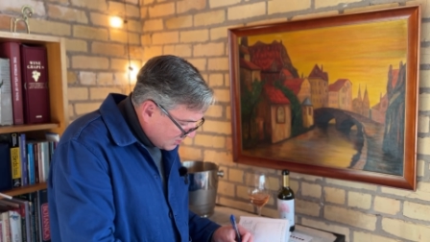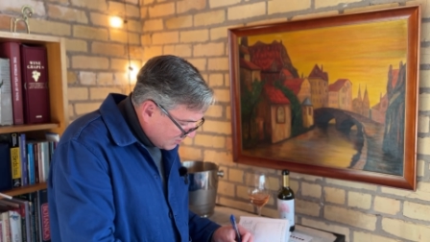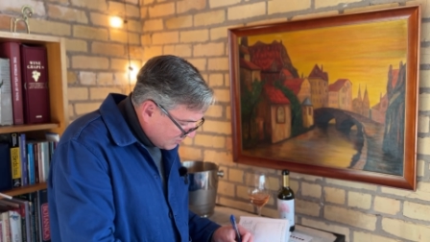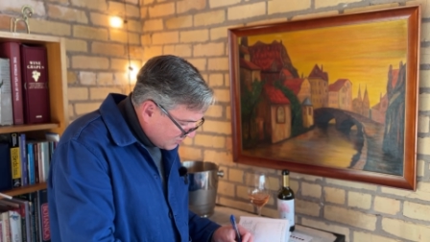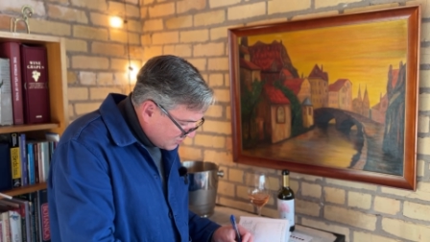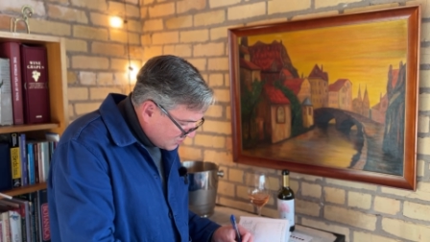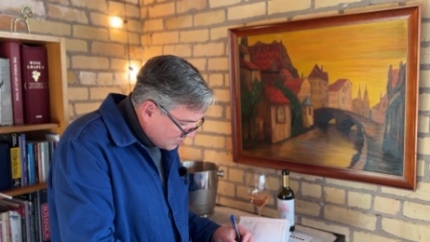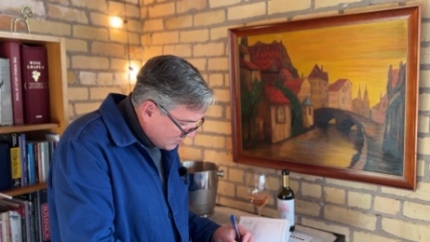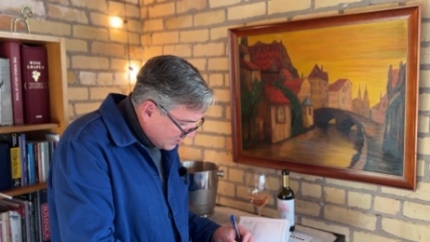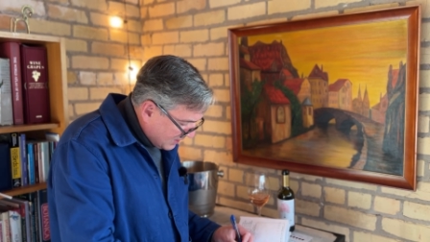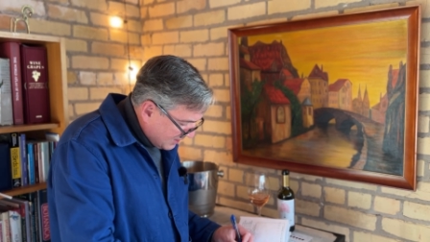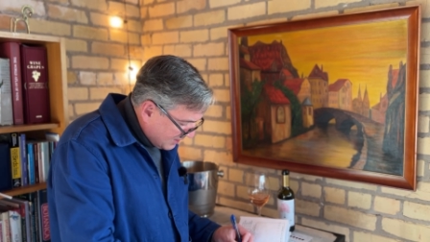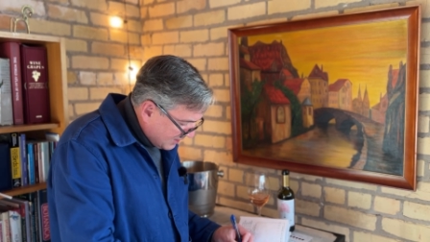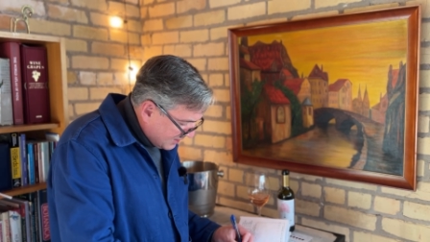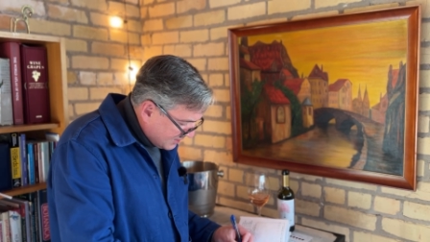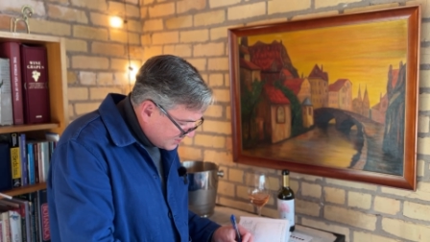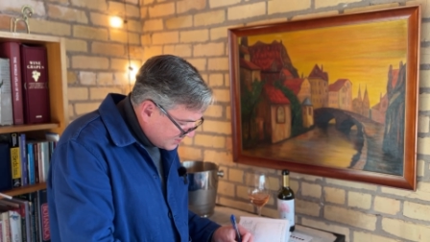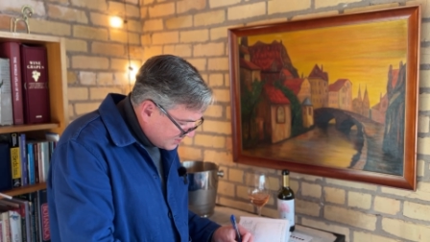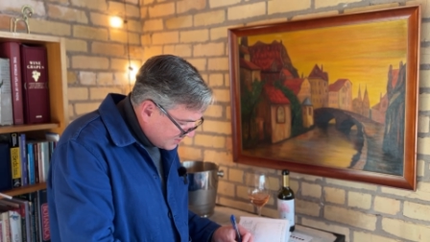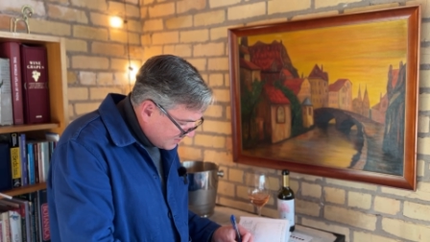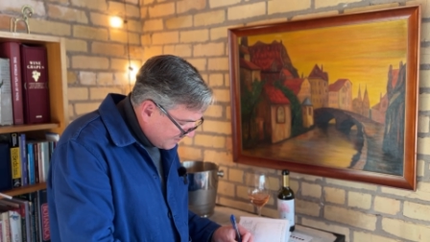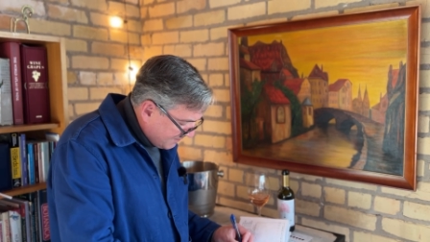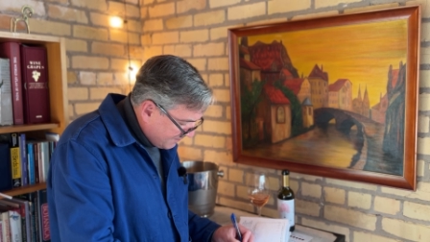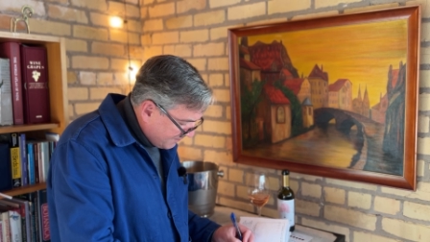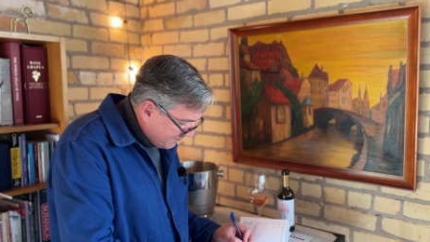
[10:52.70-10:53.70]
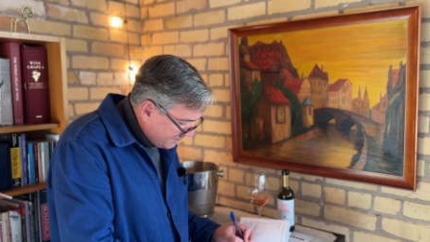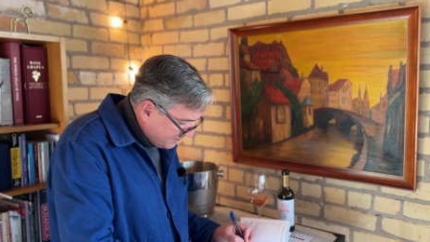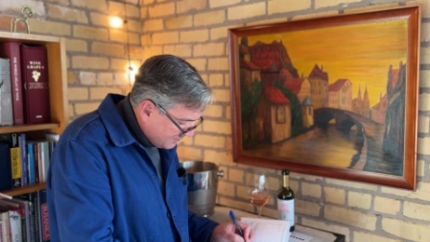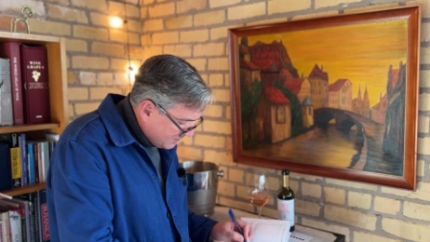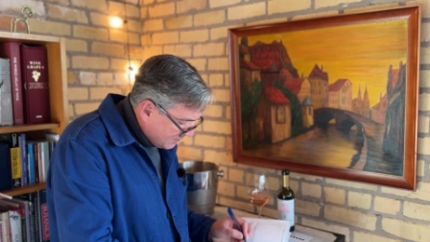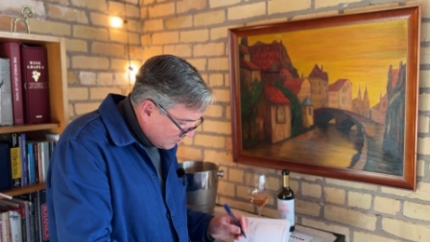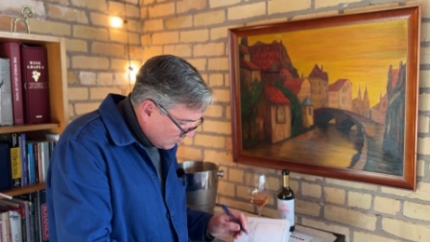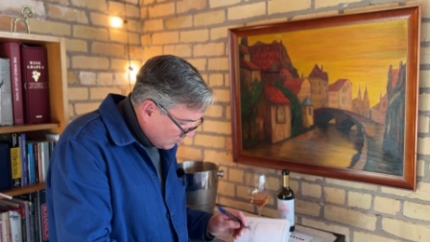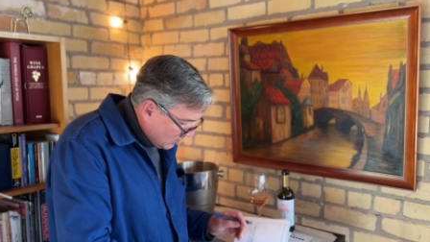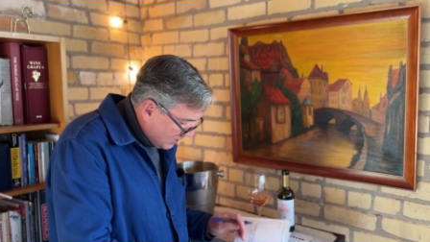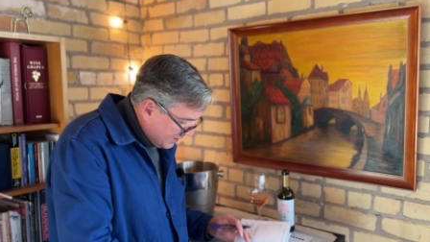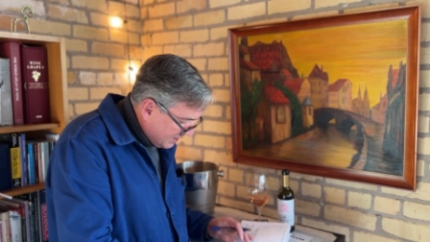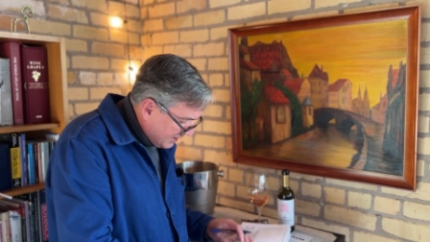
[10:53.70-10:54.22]
of sweetness.
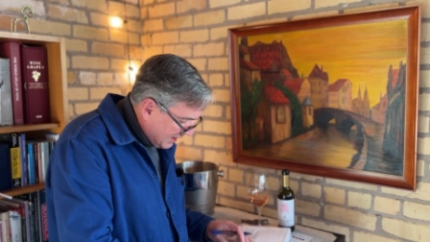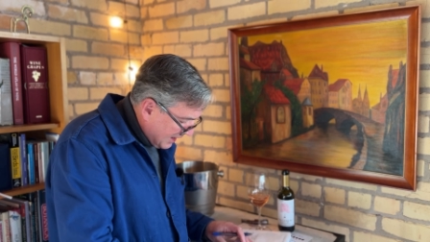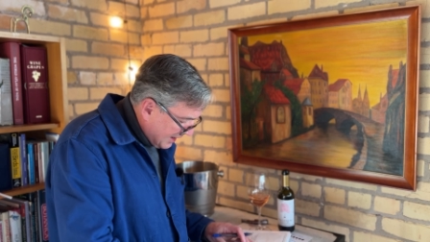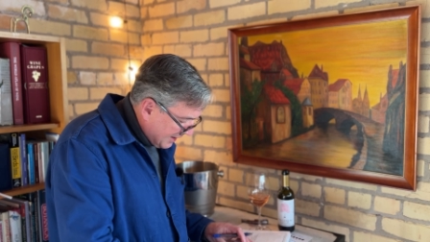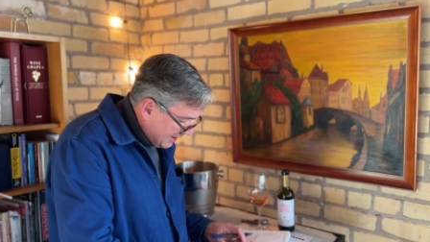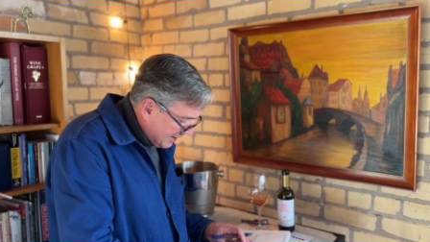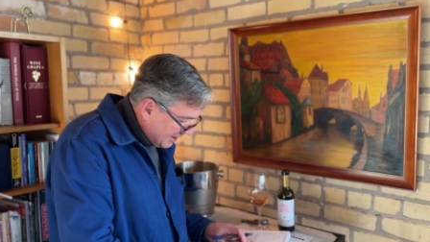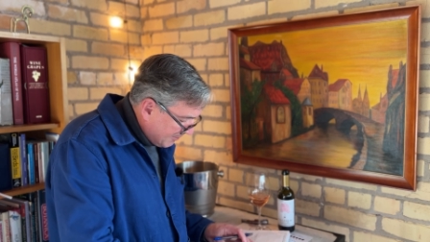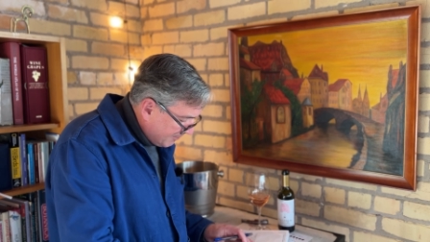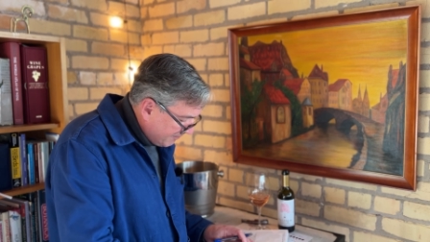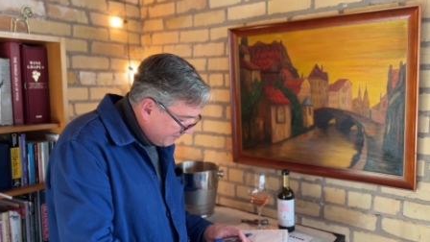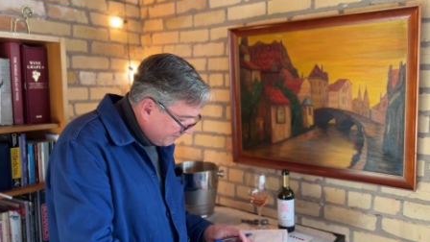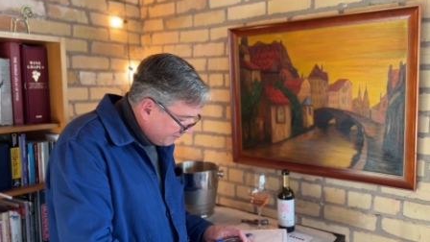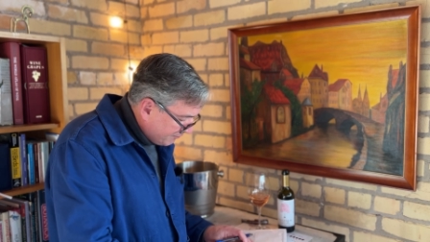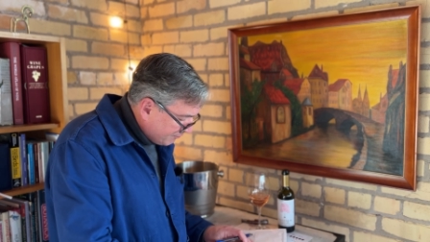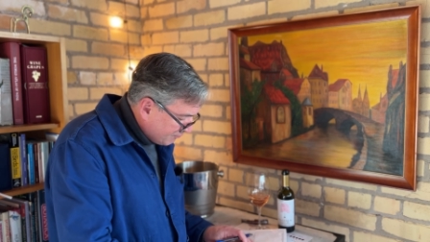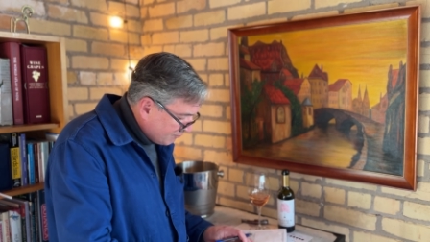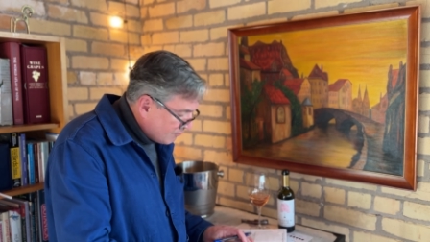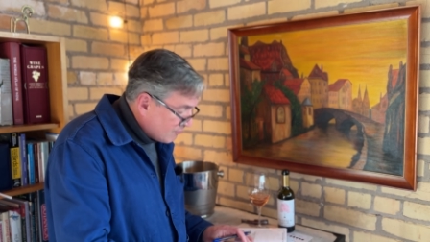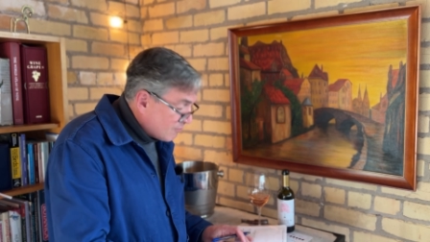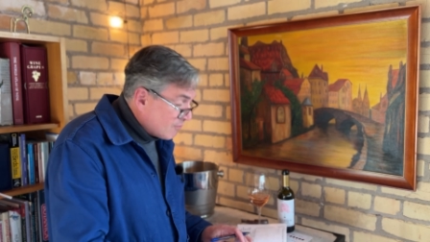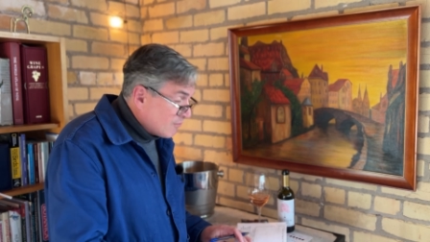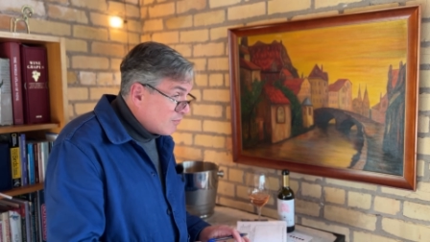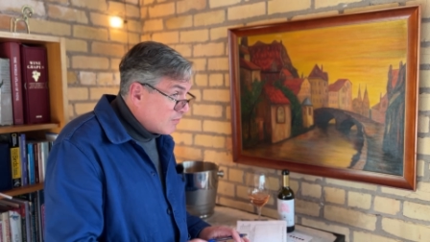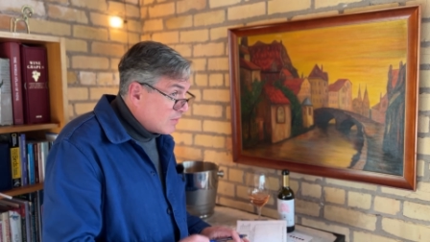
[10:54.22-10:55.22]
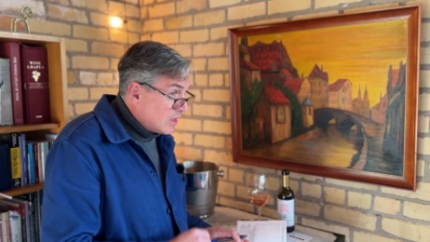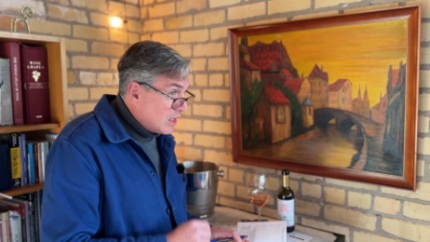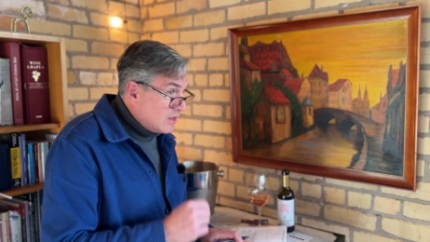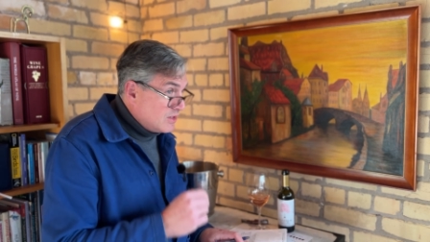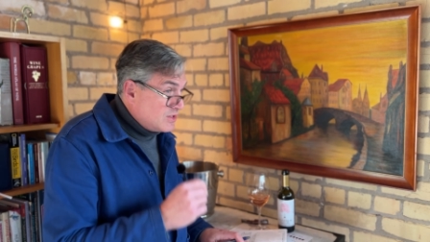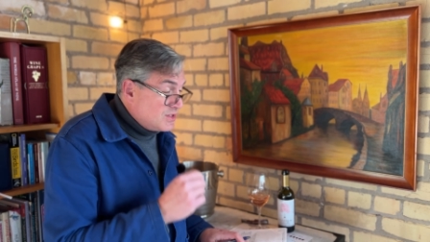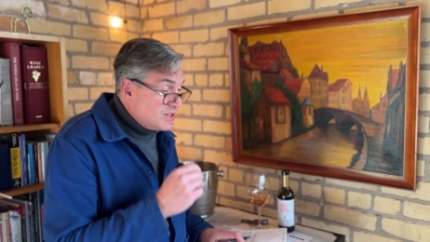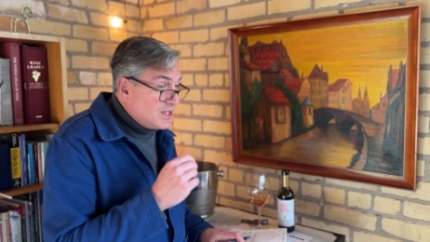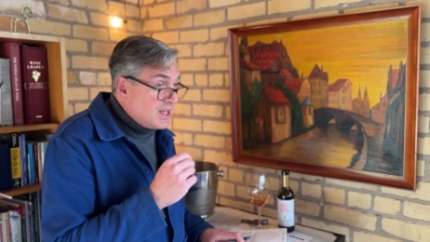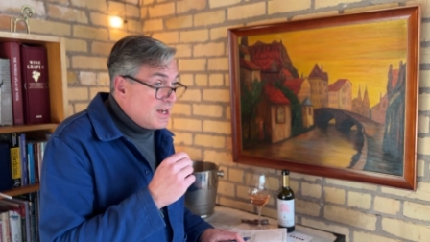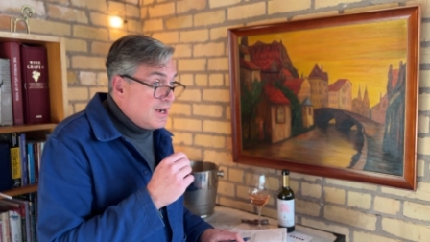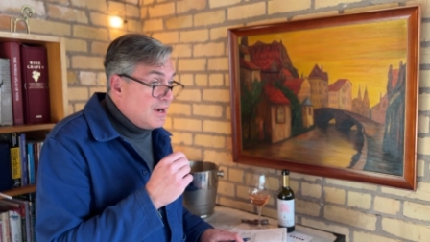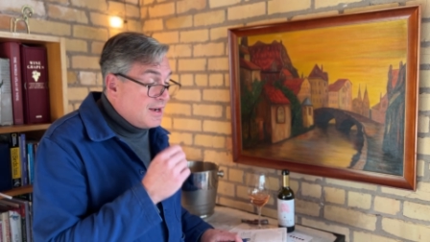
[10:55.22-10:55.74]
1 dot up.
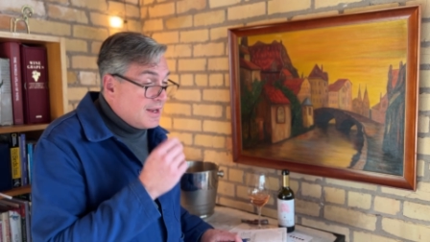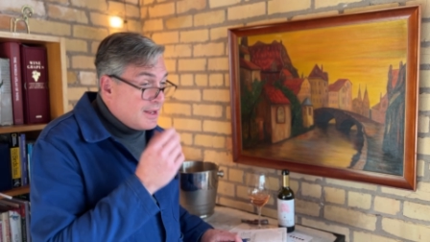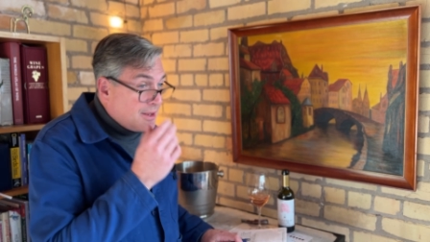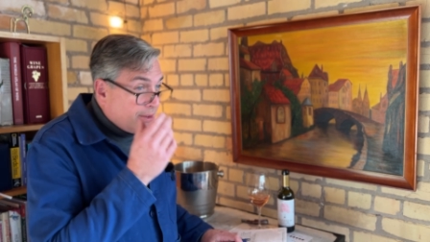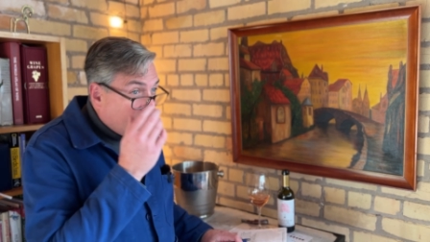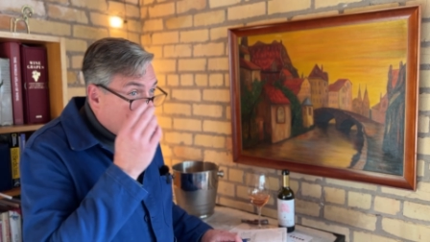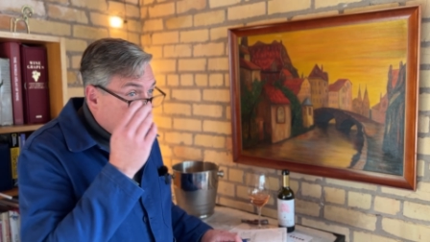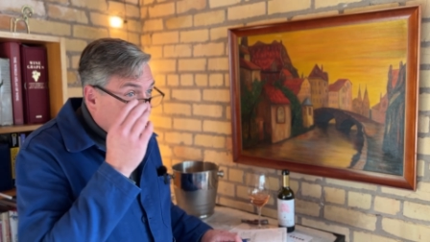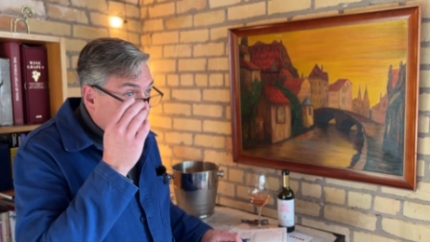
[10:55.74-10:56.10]
Acidity.